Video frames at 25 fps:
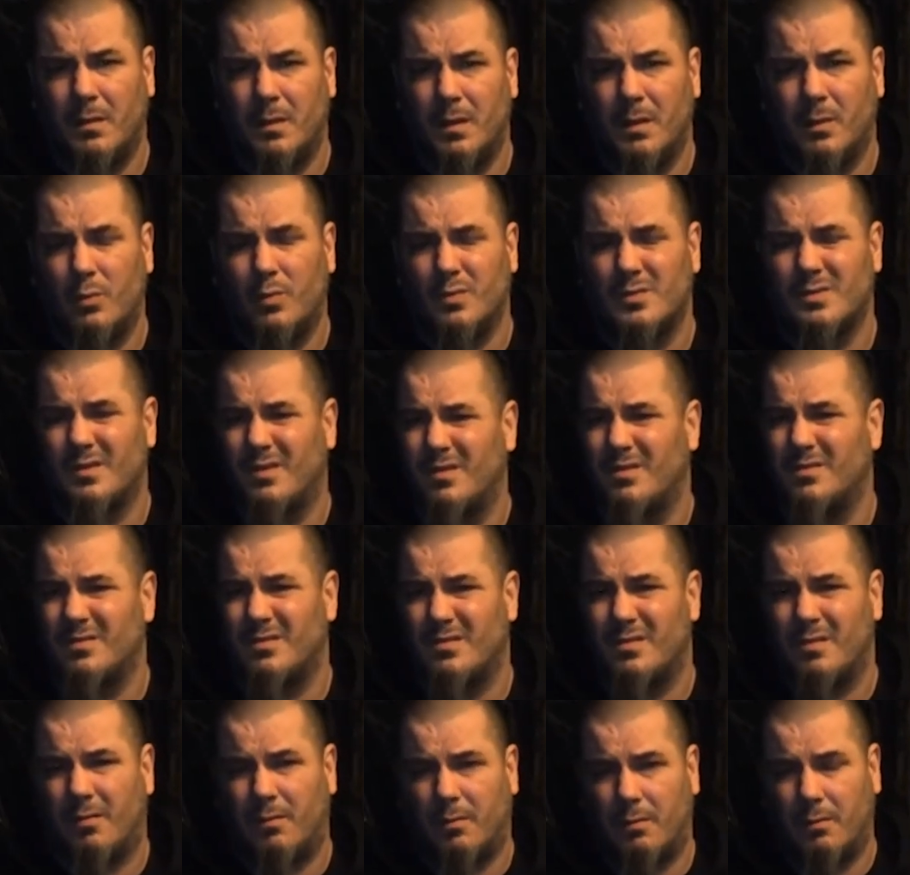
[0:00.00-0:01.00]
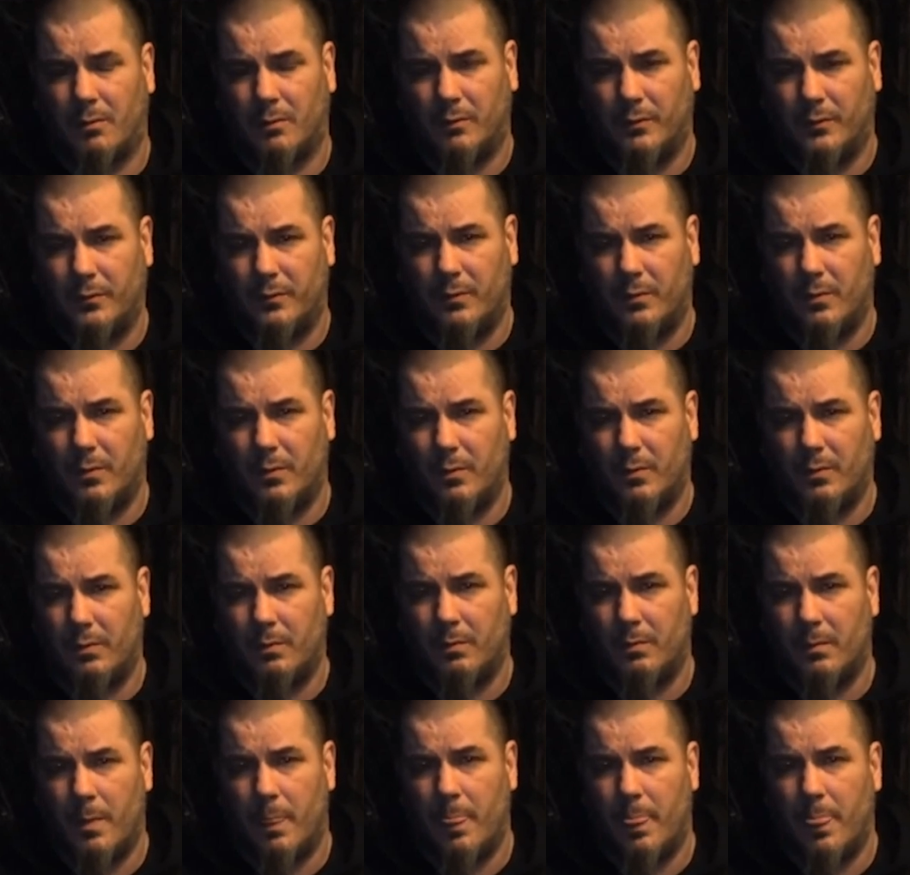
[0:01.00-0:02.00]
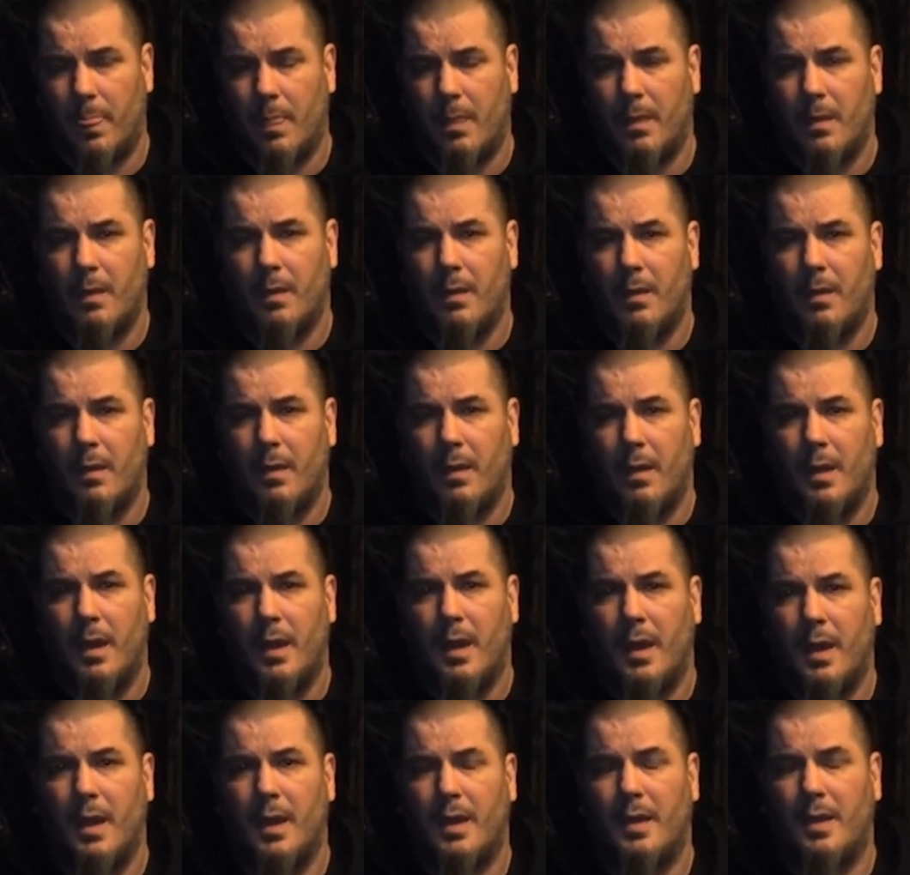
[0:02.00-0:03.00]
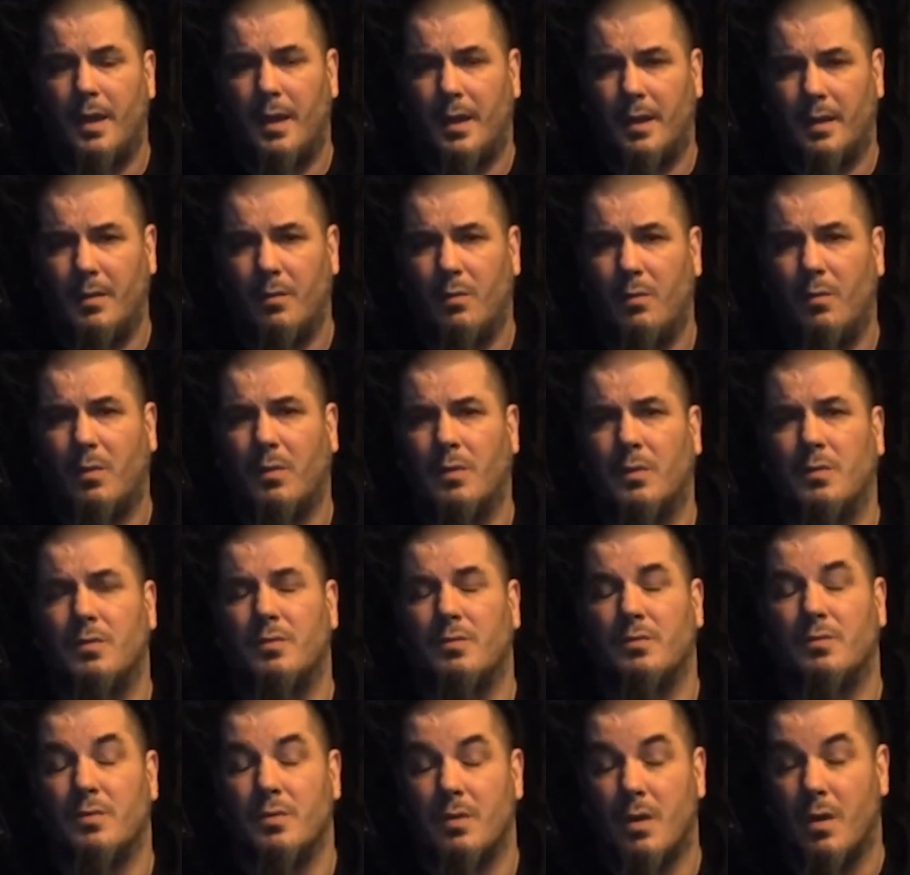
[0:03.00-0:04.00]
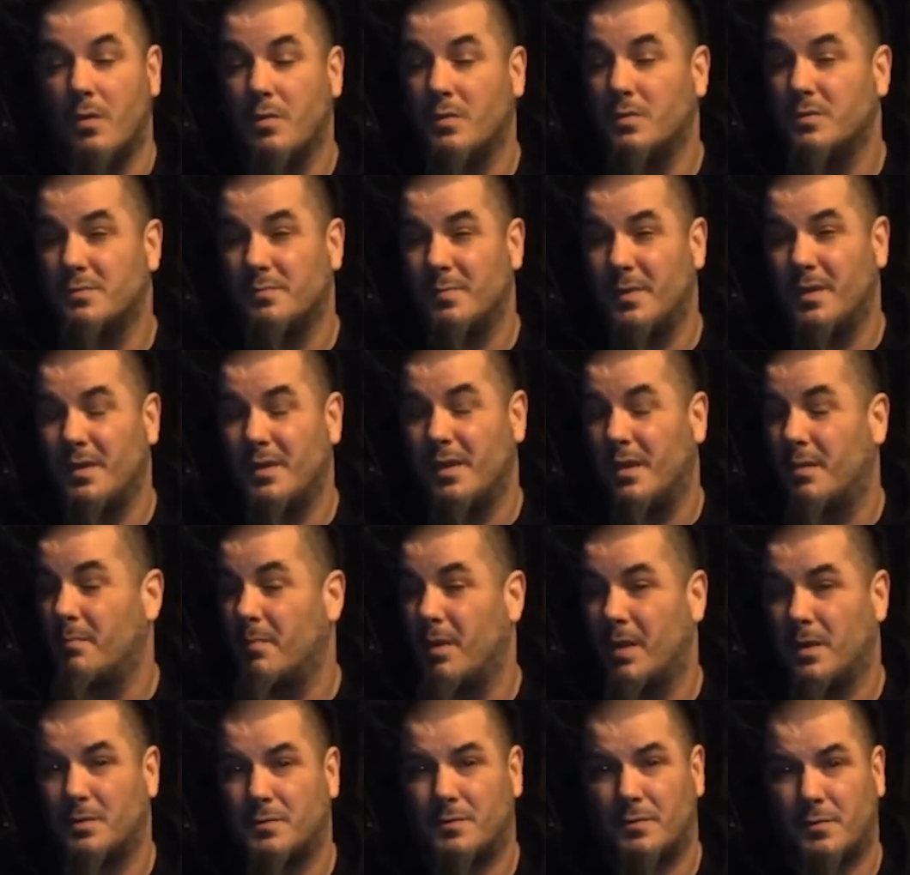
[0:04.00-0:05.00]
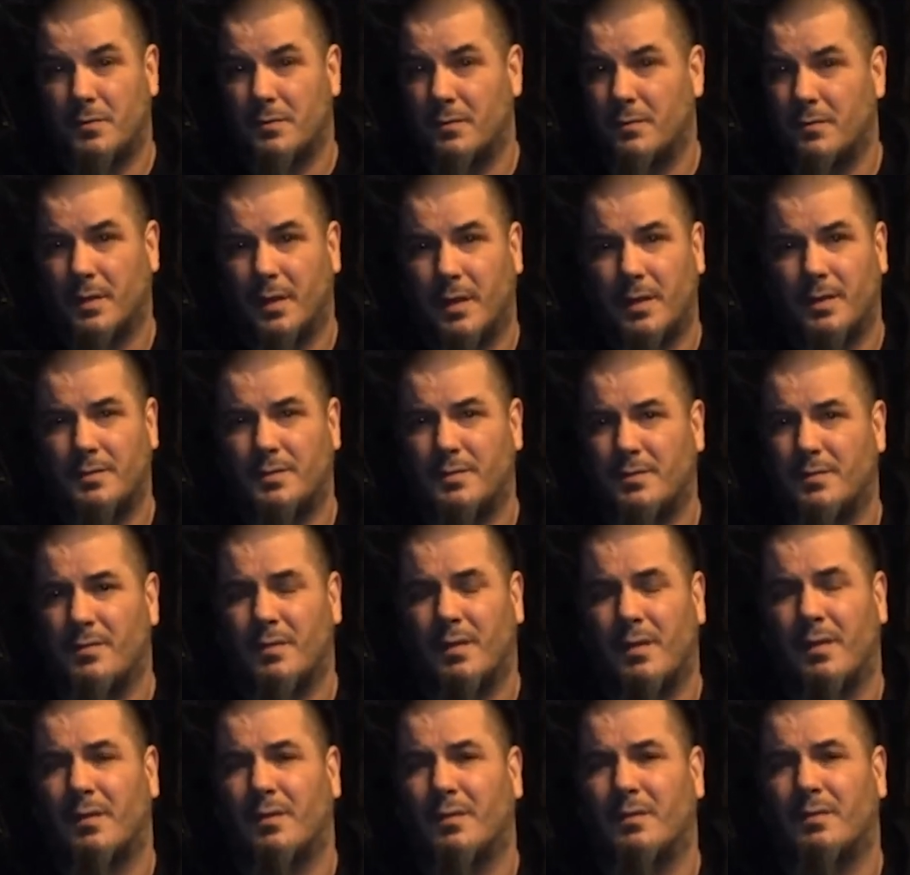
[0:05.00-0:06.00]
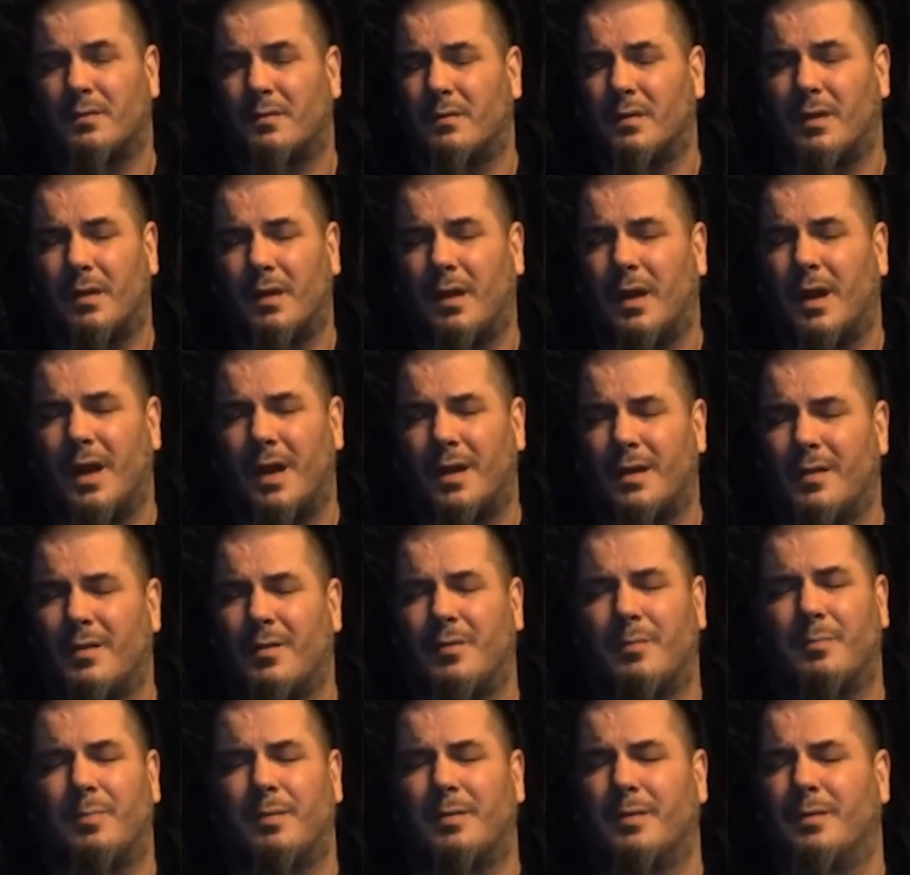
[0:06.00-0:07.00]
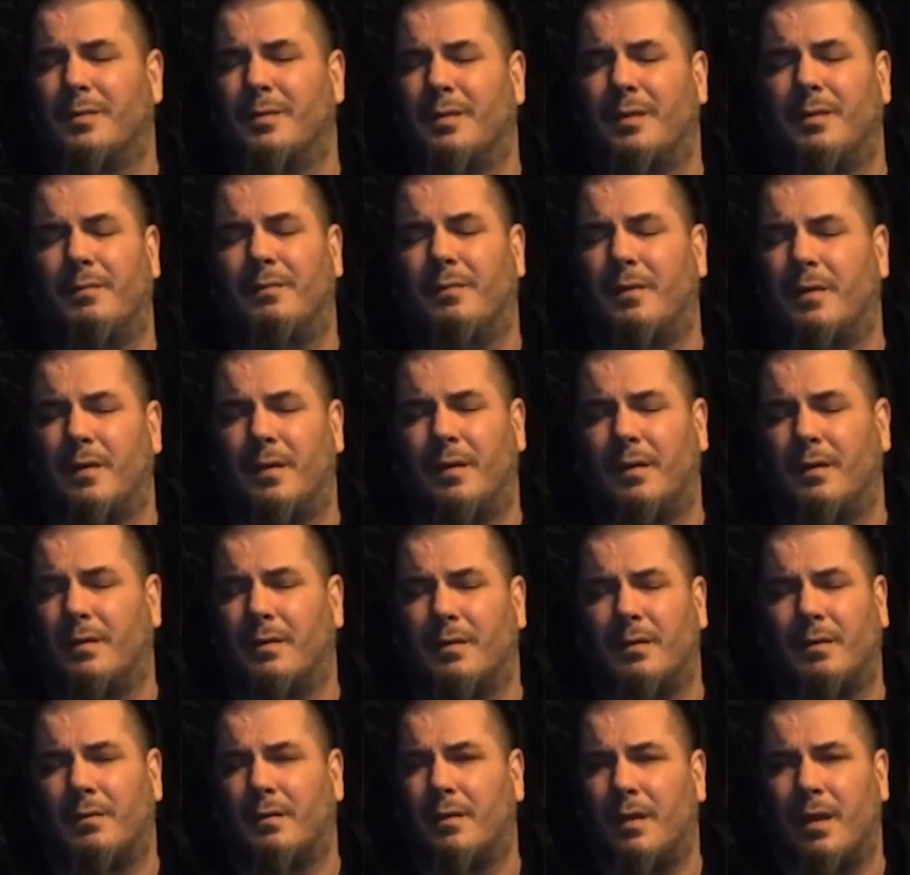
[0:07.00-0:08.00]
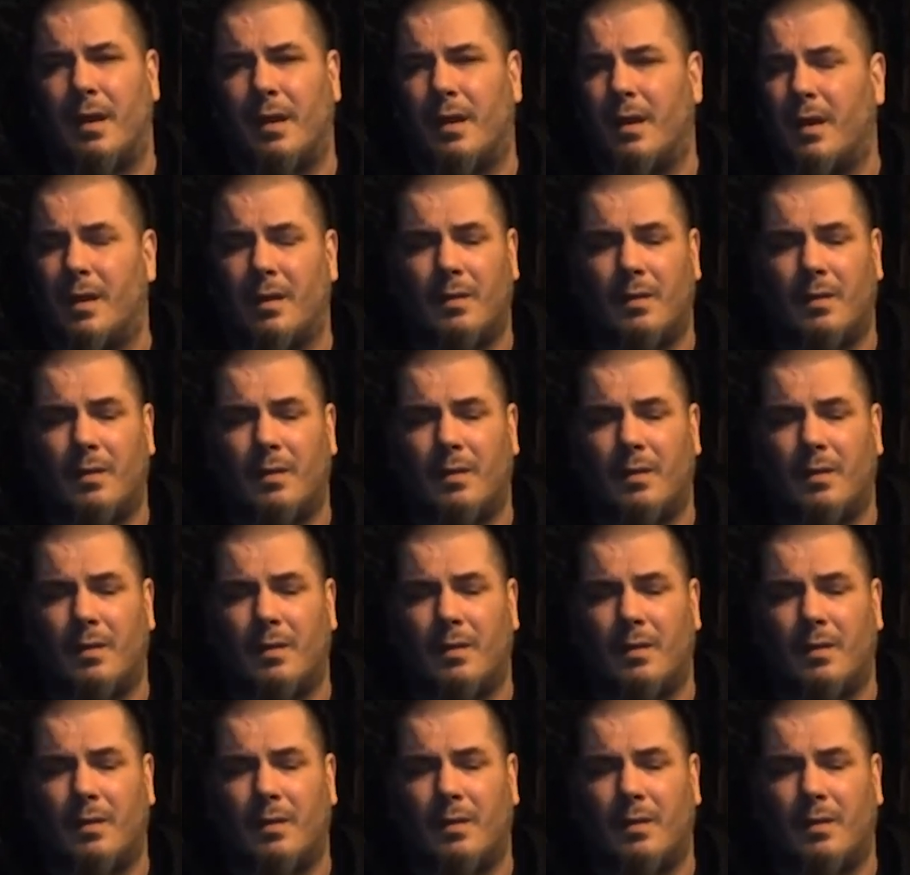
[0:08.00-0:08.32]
it was uncalled for. And anyone who knows me and my true nature knows that I don't believe in any of that.